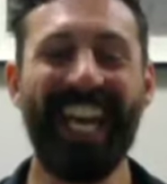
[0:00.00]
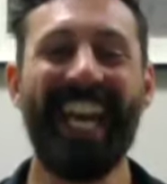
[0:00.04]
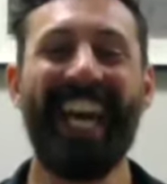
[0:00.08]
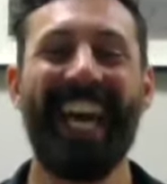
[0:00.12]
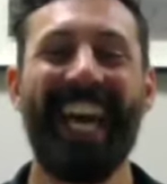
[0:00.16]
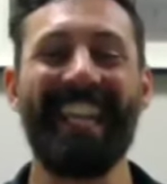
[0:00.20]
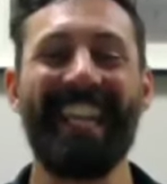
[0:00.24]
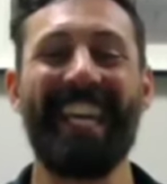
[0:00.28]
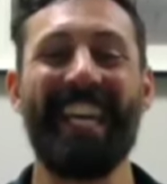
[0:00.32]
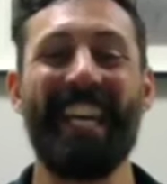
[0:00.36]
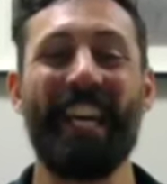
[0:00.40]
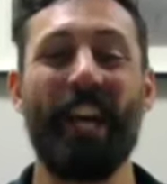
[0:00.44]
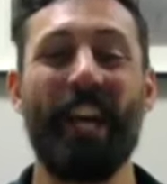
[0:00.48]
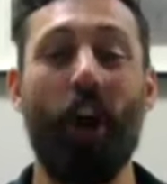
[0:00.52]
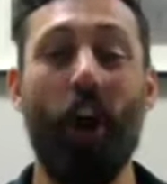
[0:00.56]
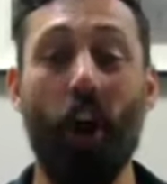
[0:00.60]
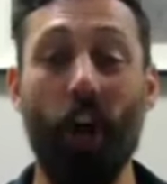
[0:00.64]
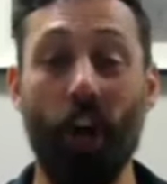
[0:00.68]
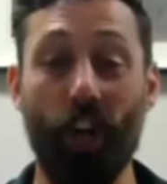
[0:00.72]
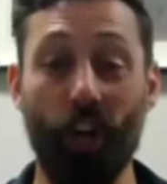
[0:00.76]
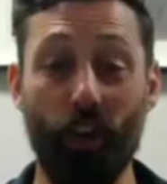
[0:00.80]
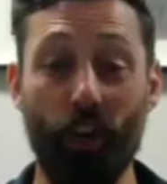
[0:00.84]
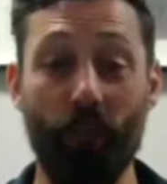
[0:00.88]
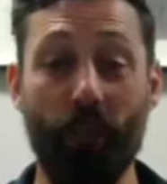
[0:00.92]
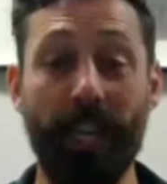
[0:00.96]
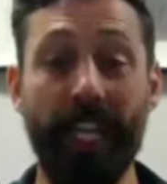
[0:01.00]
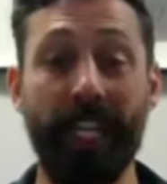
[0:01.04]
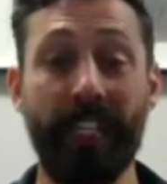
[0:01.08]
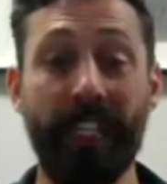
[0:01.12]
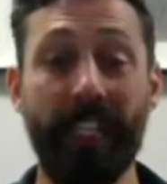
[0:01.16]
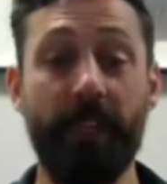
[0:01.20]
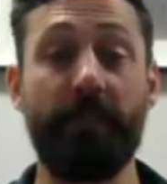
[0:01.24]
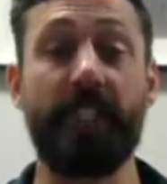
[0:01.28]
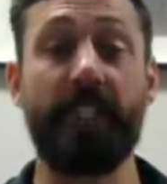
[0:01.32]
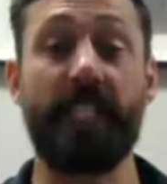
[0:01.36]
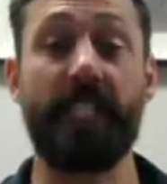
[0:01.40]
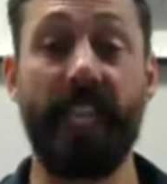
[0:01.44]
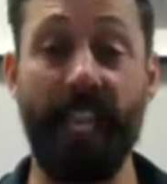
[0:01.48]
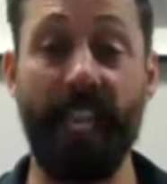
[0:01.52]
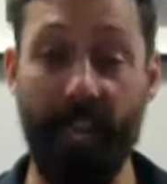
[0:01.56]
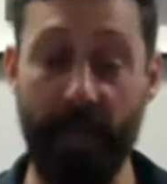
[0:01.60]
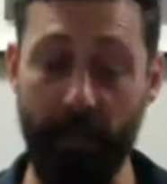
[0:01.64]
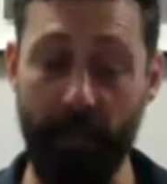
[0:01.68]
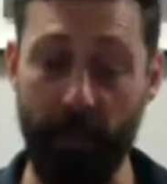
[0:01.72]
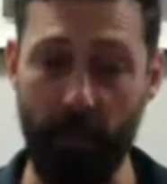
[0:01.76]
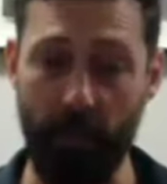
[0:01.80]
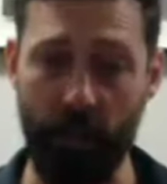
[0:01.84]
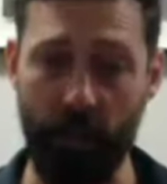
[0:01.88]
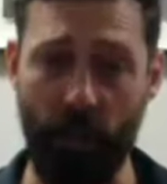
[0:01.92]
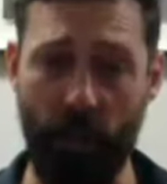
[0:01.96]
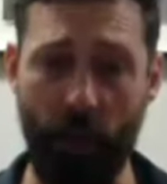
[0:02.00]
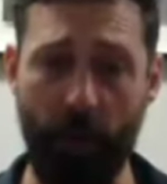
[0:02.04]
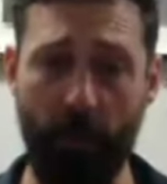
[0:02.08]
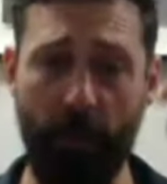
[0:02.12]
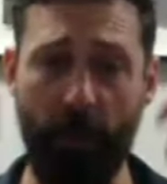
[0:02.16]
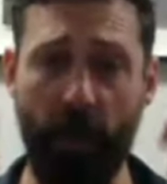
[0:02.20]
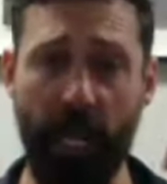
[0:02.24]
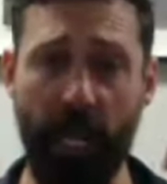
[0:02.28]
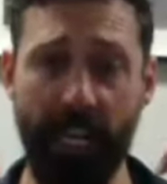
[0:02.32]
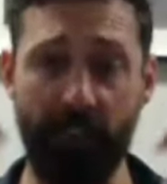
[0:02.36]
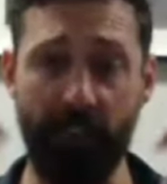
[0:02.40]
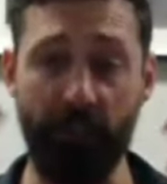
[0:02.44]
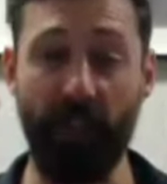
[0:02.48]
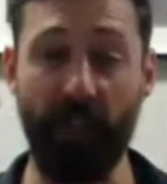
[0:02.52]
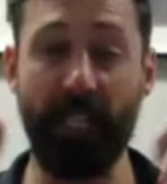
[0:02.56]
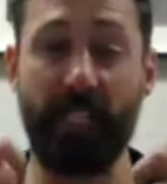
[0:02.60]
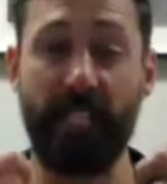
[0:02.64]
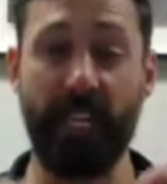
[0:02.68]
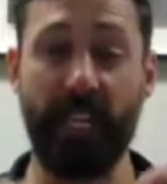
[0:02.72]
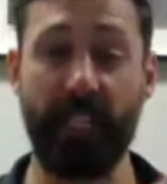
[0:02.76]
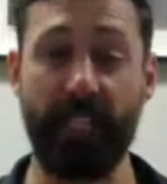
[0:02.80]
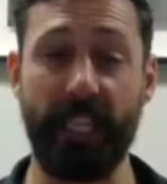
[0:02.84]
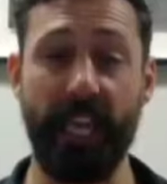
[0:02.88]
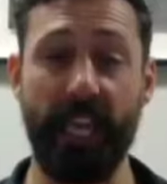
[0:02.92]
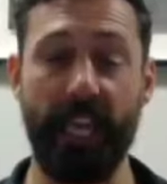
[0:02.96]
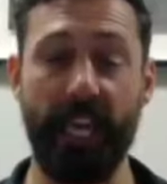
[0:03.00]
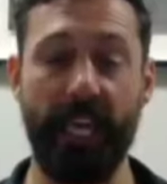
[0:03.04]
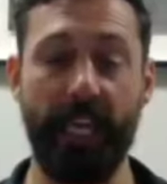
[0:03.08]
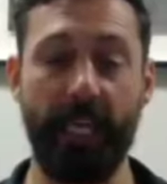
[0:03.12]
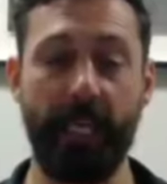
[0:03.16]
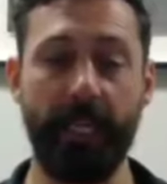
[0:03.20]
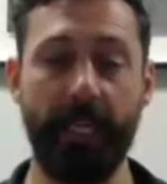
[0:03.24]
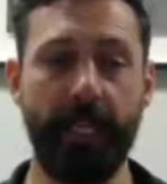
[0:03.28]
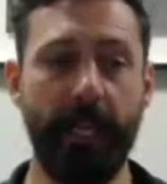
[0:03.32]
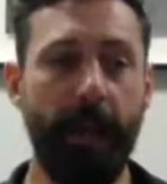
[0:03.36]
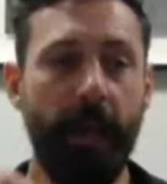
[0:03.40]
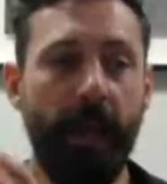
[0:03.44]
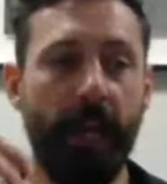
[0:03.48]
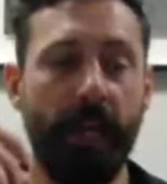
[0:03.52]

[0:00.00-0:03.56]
And then our grains of sand, those carbohydrates at the end,